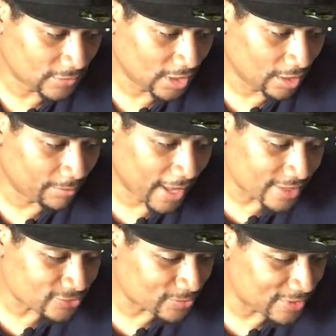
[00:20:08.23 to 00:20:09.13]
Yeah,
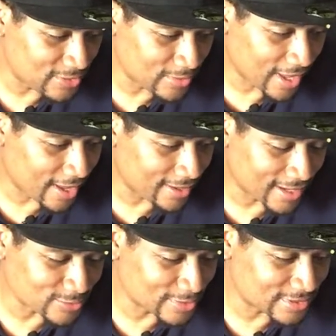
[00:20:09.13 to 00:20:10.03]
mine's from the UK.
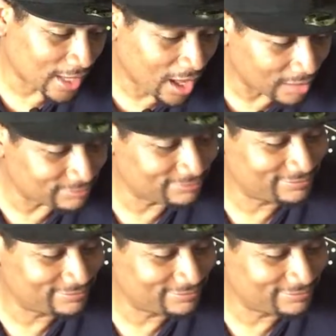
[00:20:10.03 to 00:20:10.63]
That's what's up.